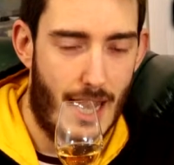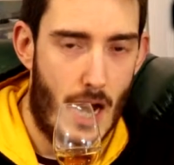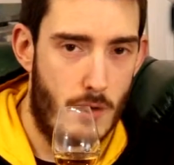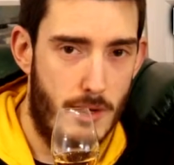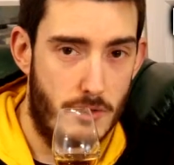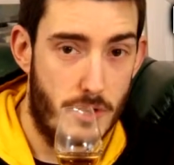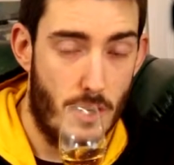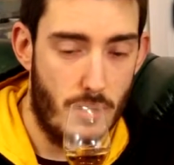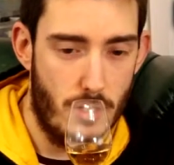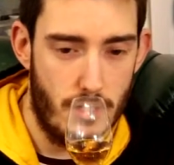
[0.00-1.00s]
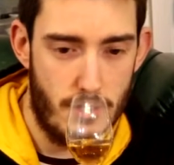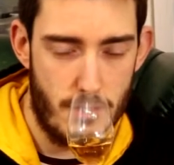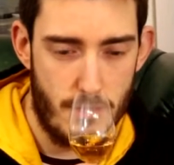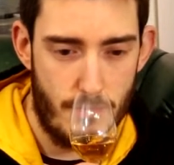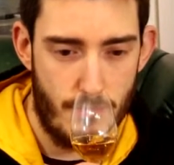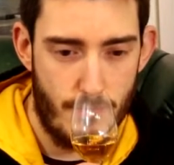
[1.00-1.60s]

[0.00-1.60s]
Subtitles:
caramel chocolates,